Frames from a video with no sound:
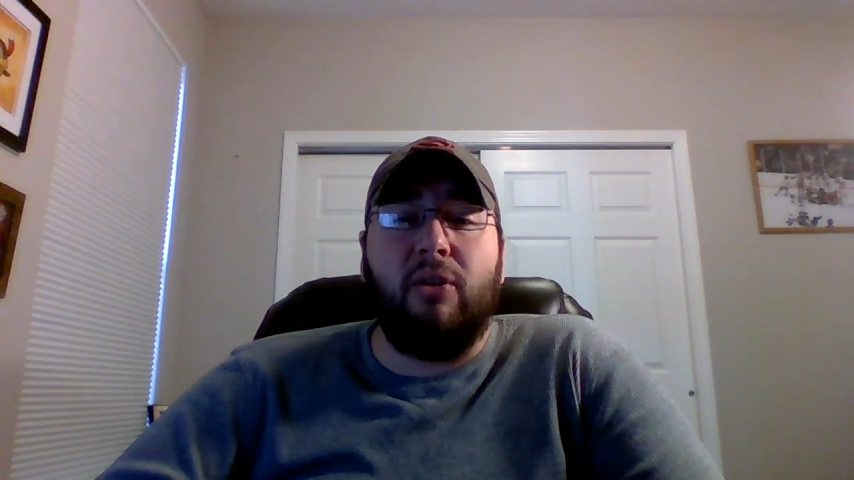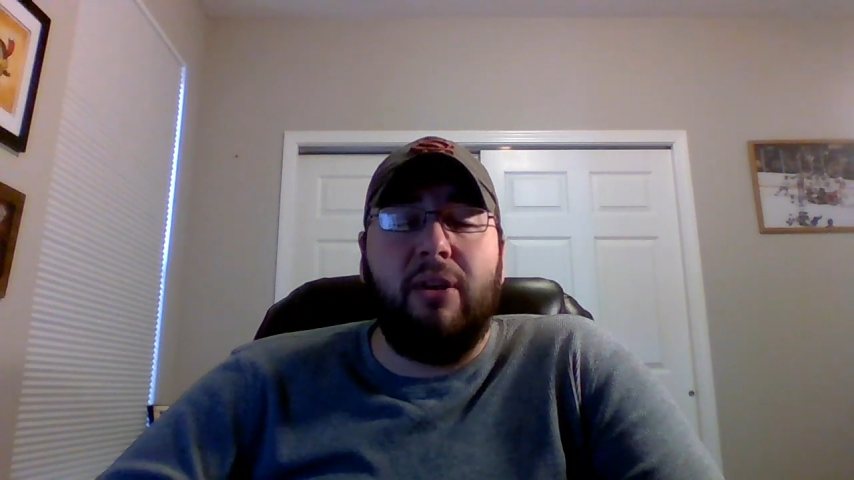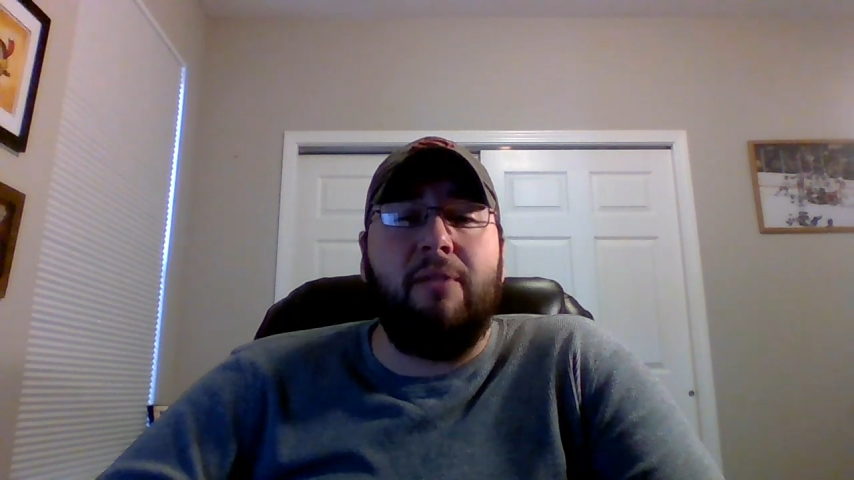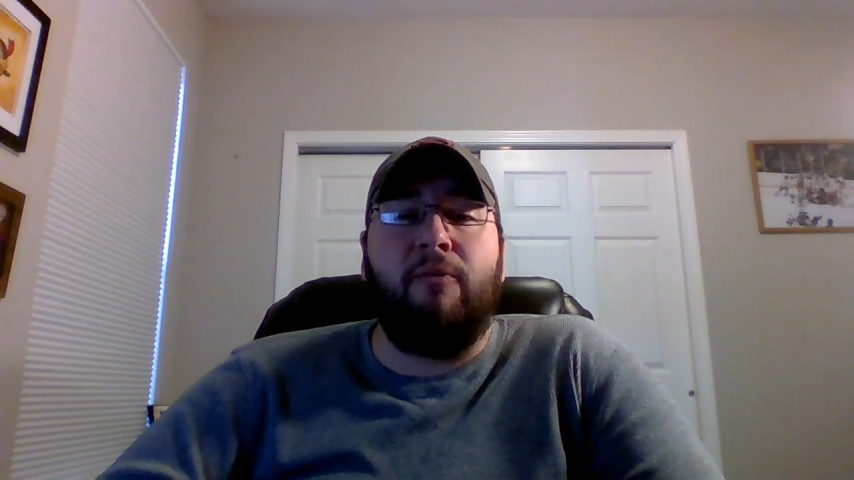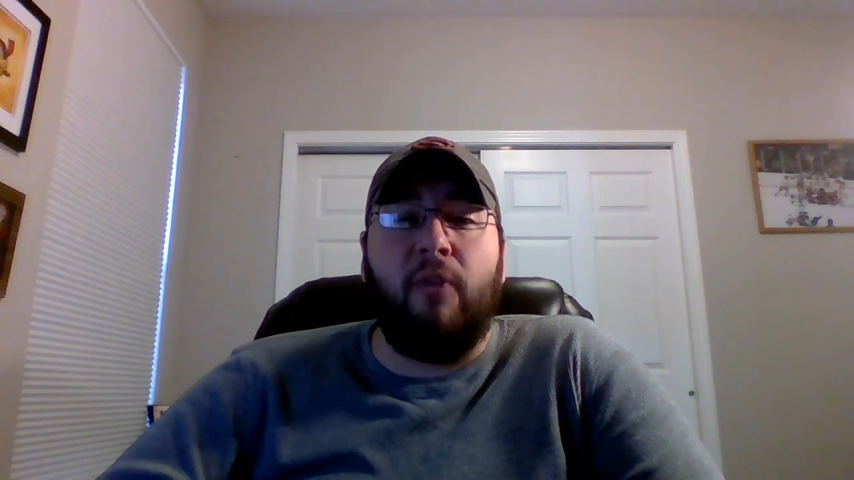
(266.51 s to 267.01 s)

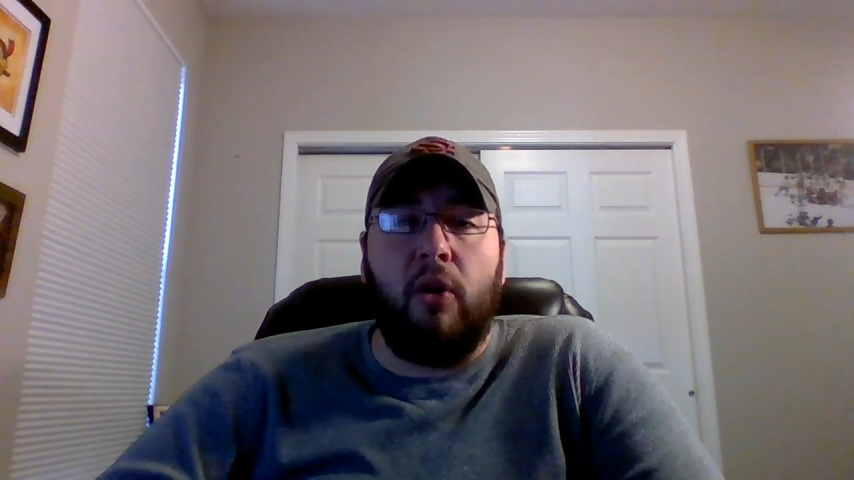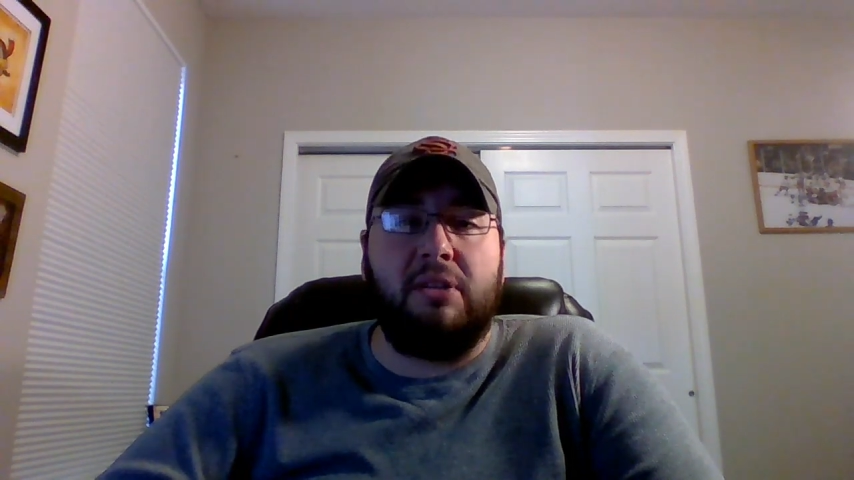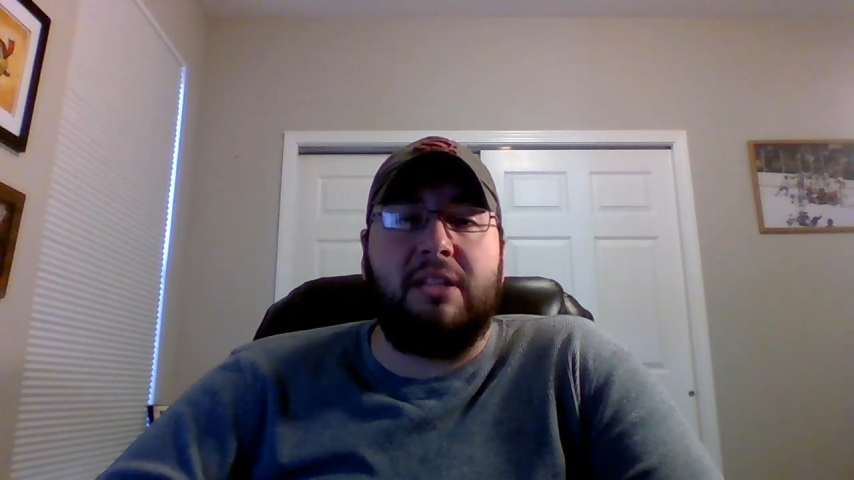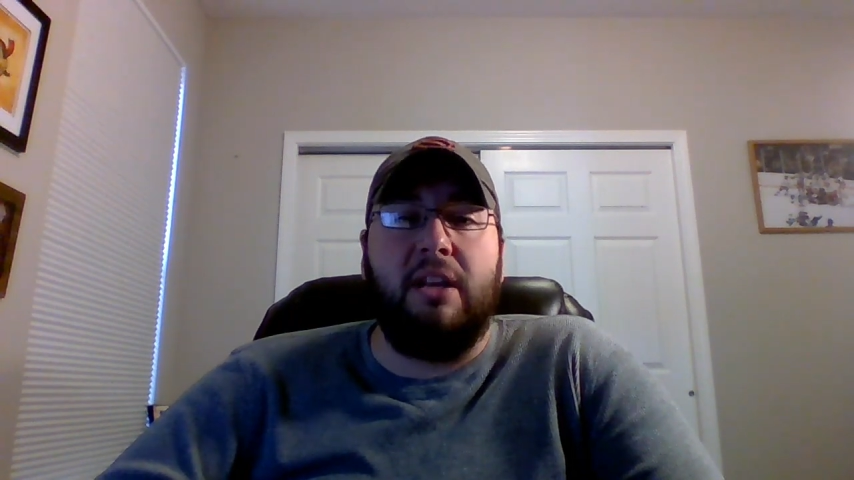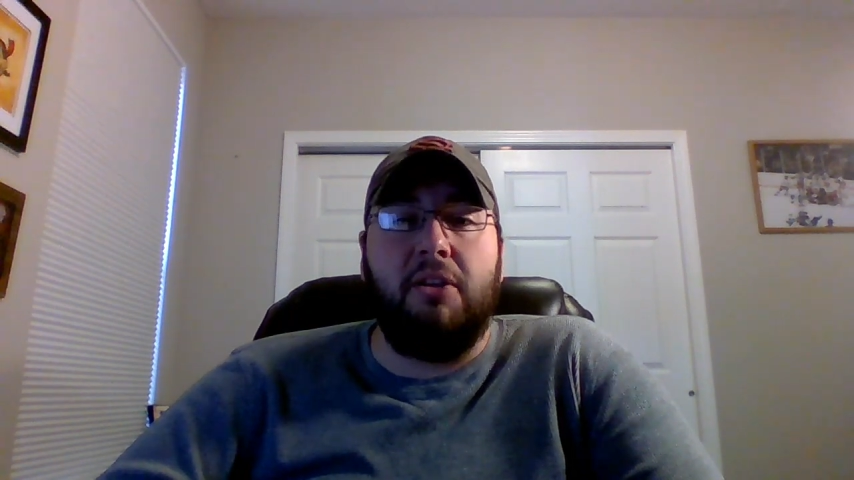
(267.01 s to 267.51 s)

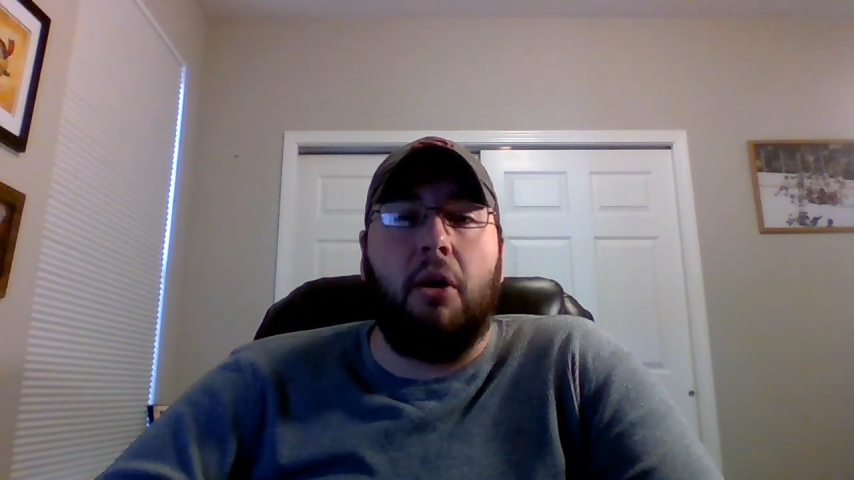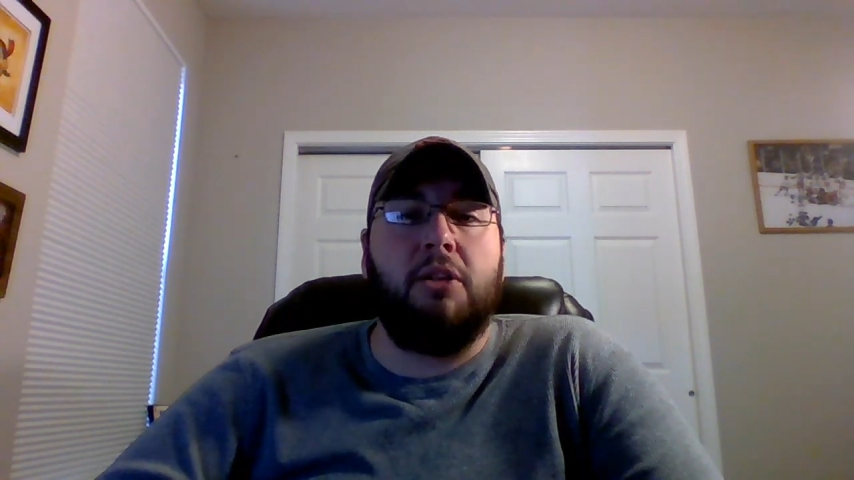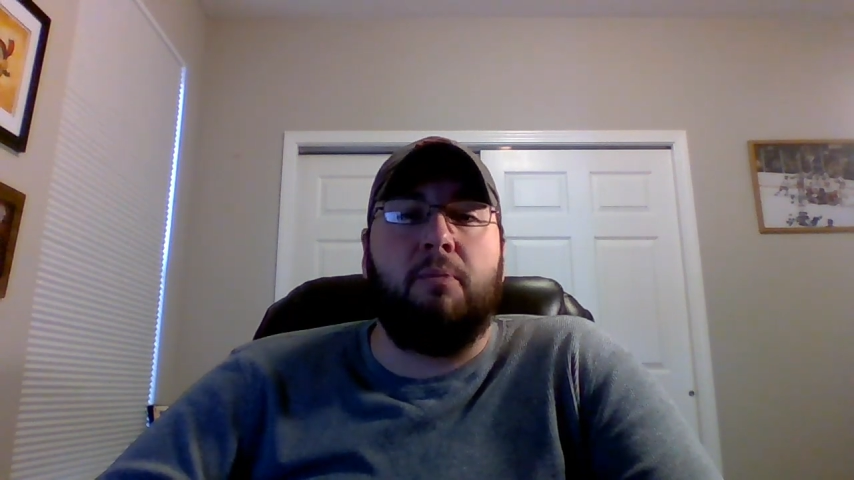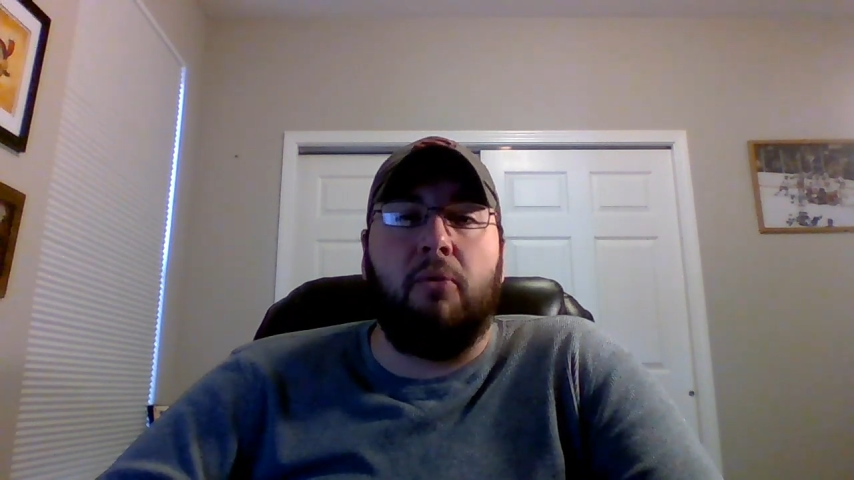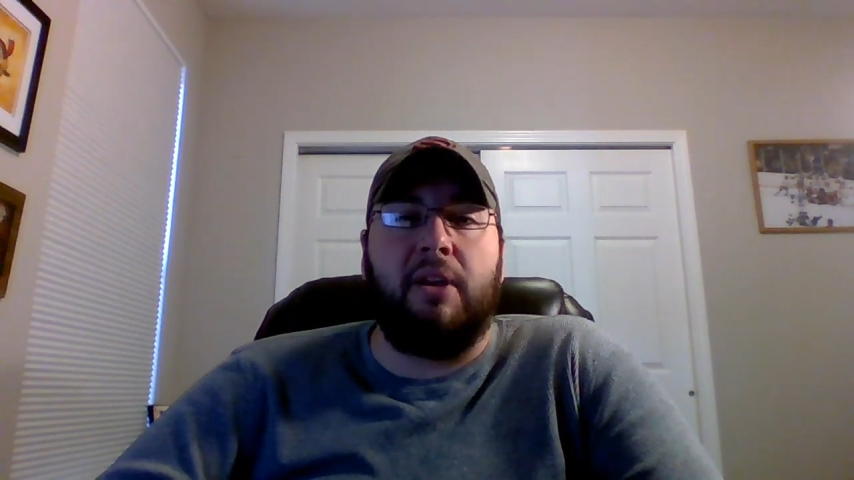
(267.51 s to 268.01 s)
31st in
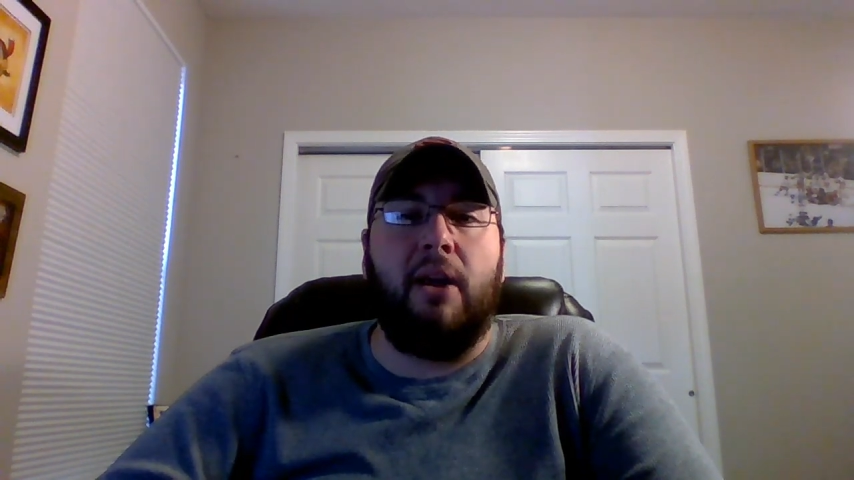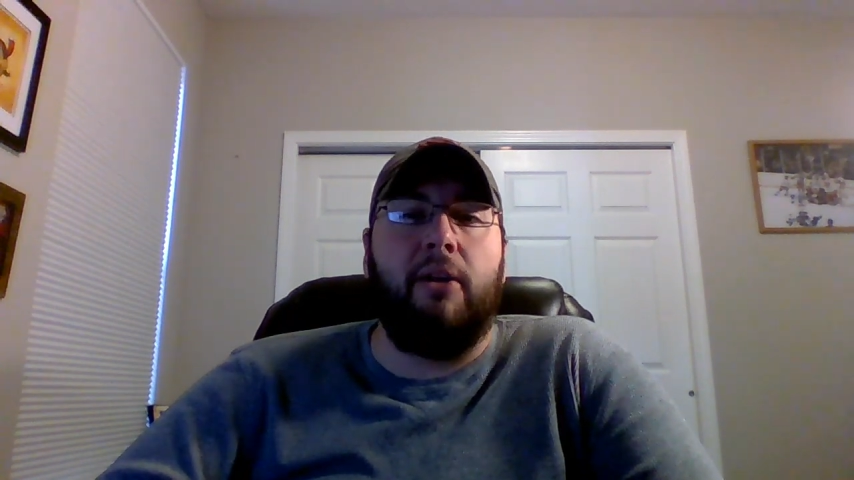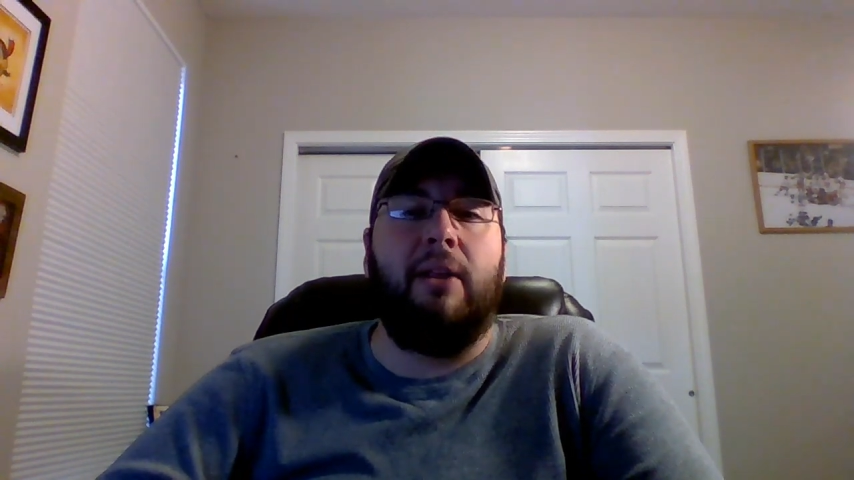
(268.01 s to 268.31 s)
yards per carry